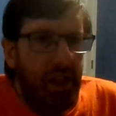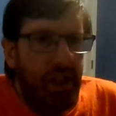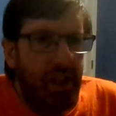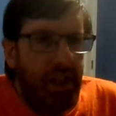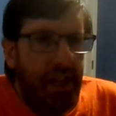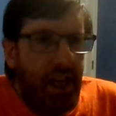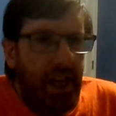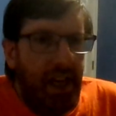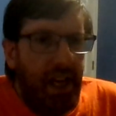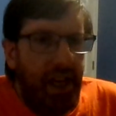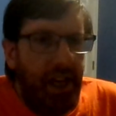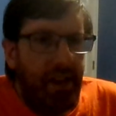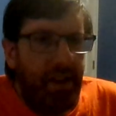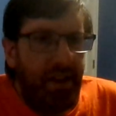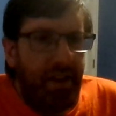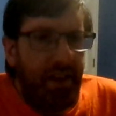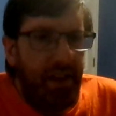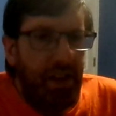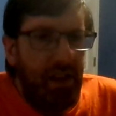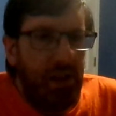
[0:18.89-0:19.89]

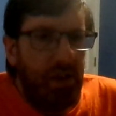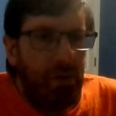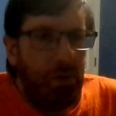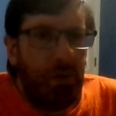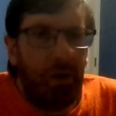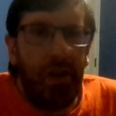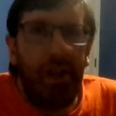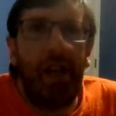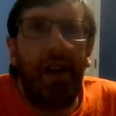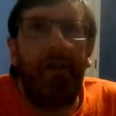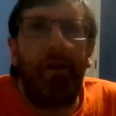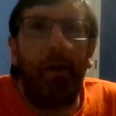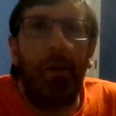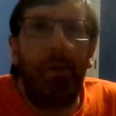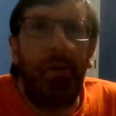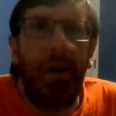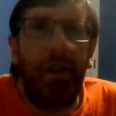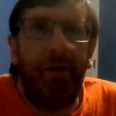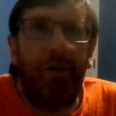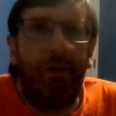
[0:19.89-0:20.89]
that will never
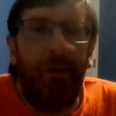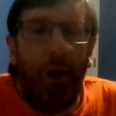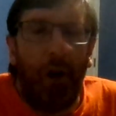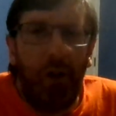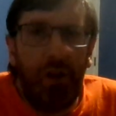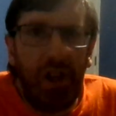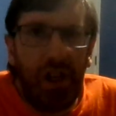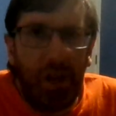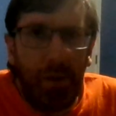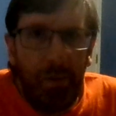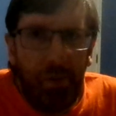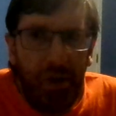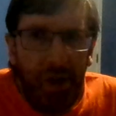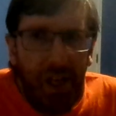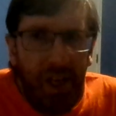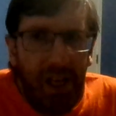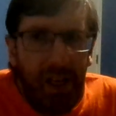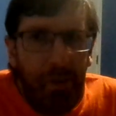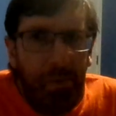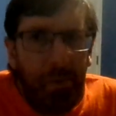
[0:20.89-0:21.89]
be fully
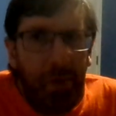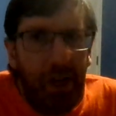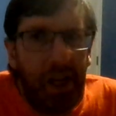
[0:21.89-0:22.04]
completed,